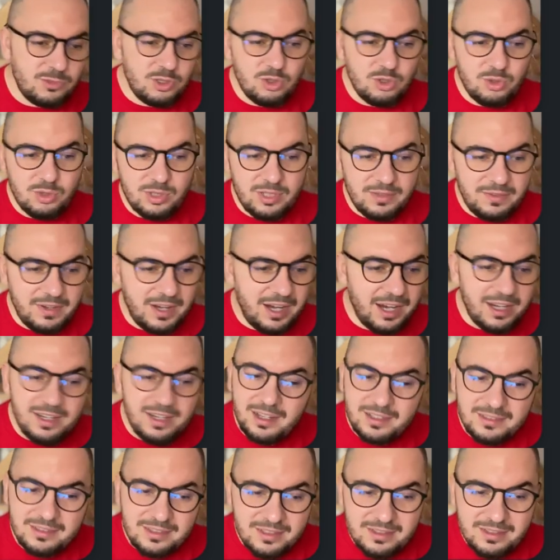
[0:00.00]
have
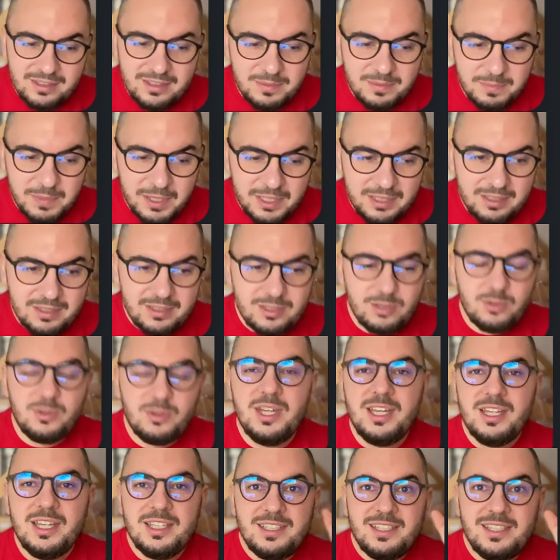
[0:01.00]
highlighted this better. So
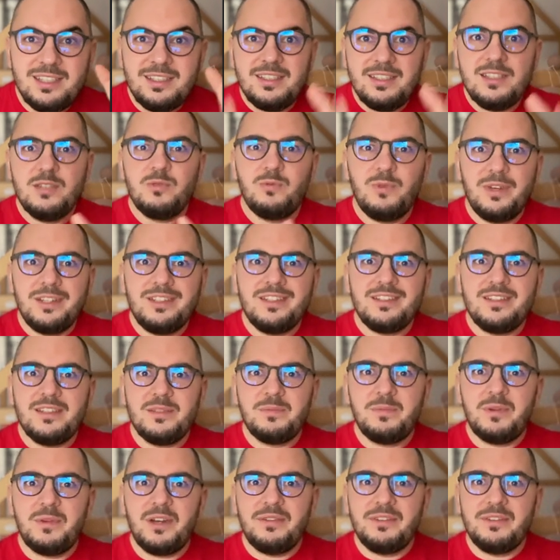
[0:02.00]
see, this is why this
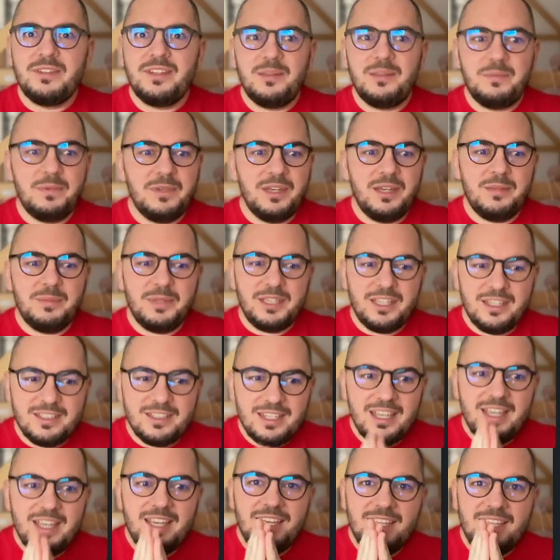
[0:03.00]
is private API,
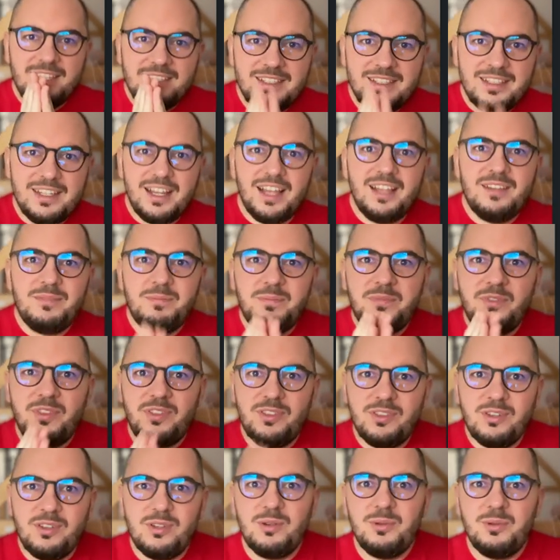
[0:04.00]
because it's not
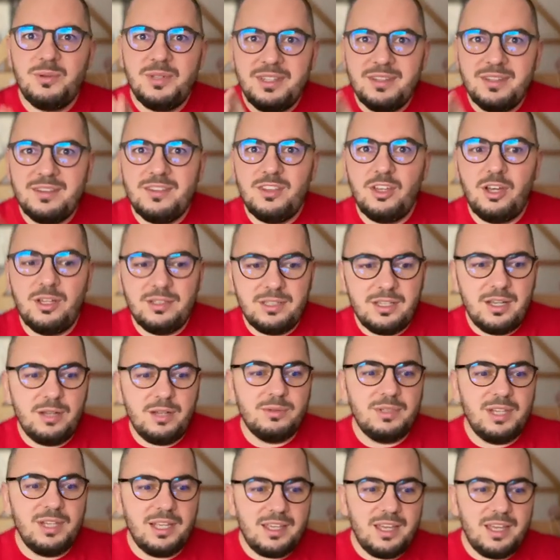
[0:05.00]
thoroughly thought
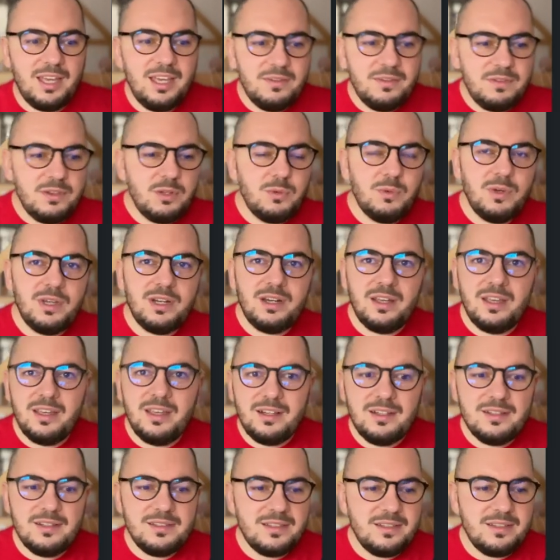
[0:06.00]
out. Like everywhere
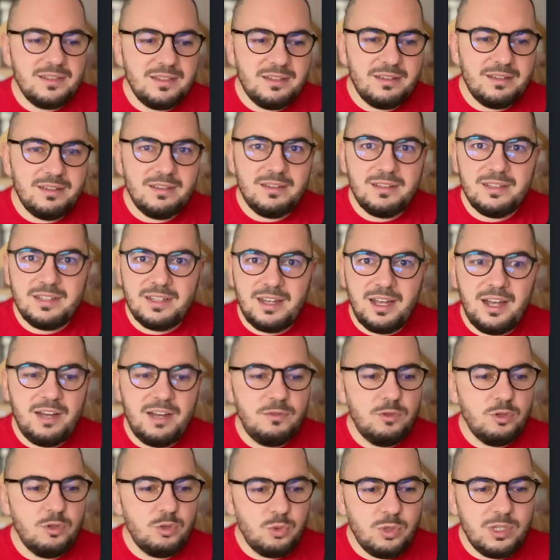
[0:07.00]
else in
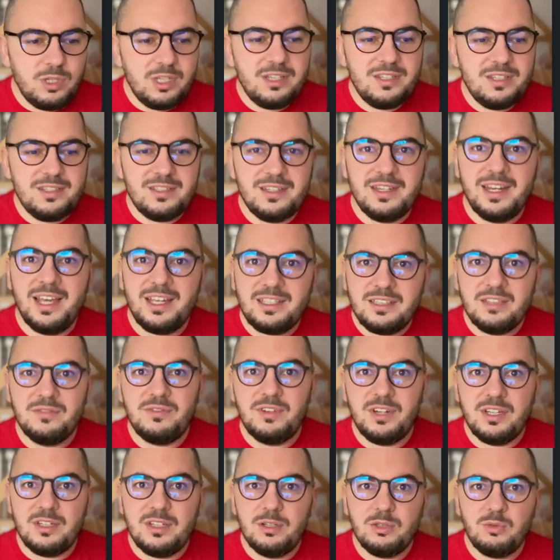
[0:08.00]
Avo query is an active
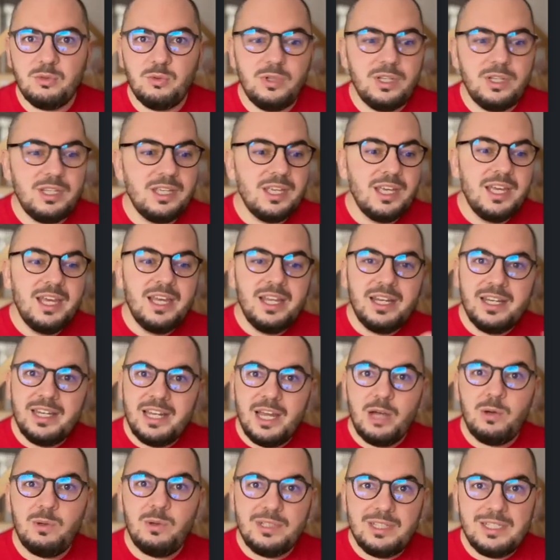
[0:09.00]
record query.
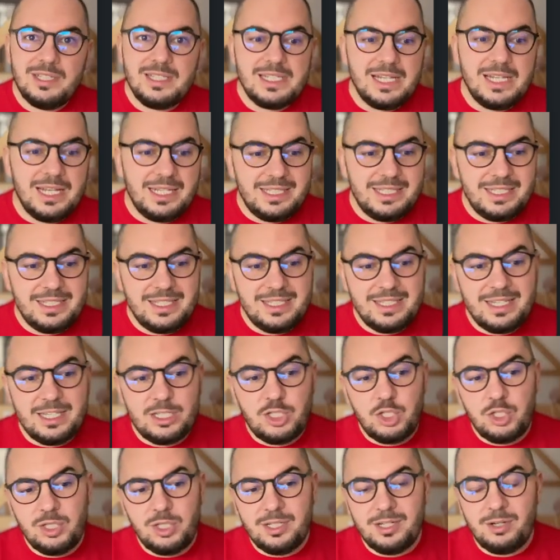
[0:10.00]
Now it is not. This is
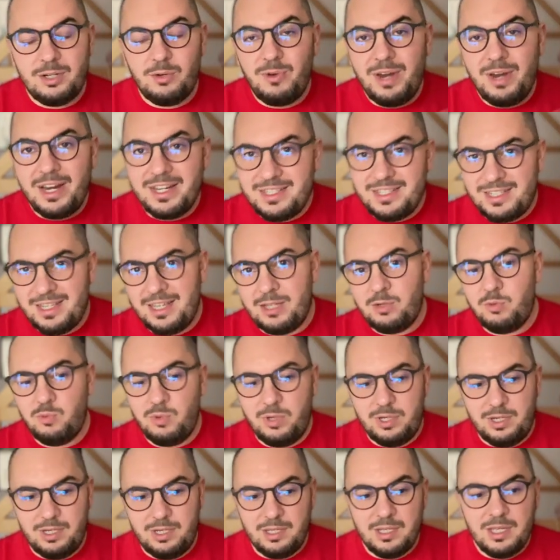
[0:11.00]
actually a ransack
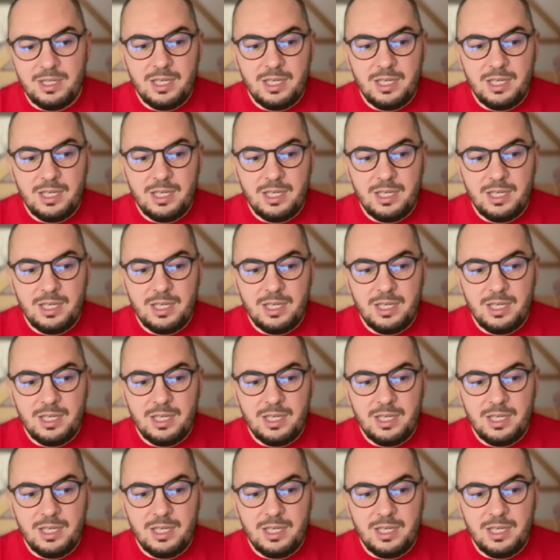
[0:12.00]
query,